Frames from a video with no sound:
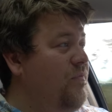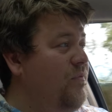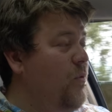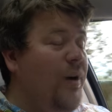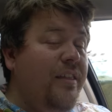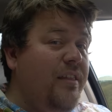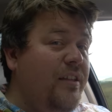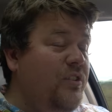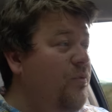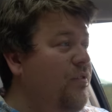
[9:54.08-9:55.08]
the way that
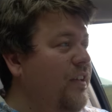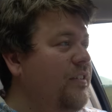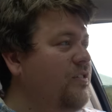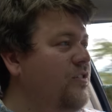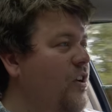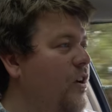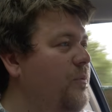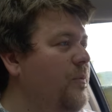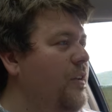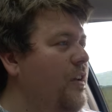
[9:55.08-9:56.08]
they do things. So
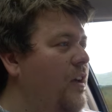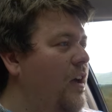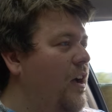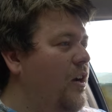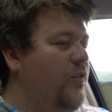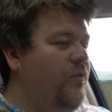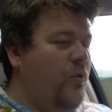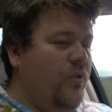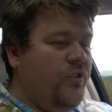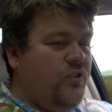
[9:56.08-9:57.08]
I look
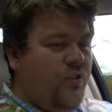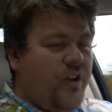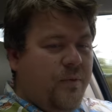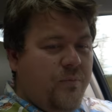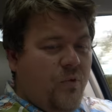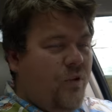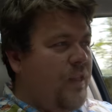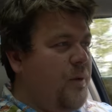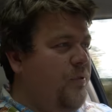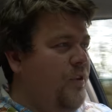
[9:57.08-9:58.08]
forward to trying more of
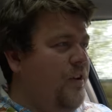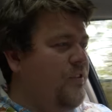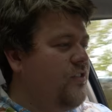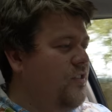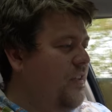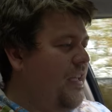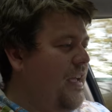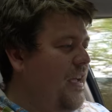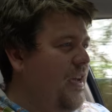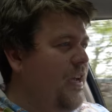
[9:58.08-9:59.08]
their products
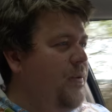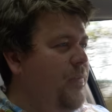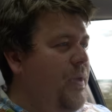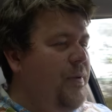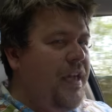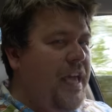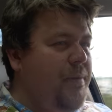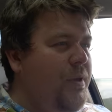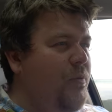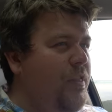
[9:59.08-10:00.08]
and maybe a
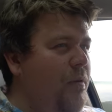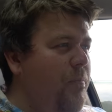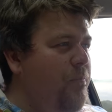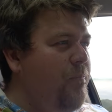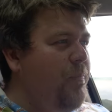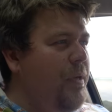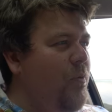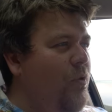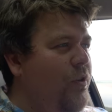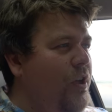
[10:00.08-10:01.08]
Hemi with a bit
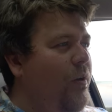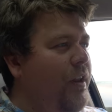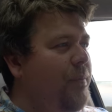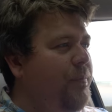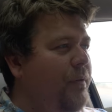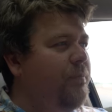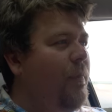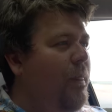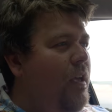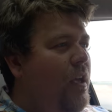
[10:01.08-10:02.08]
more go in it. But
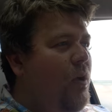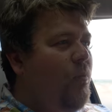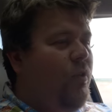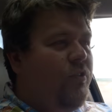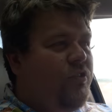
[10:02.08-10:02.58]
we'll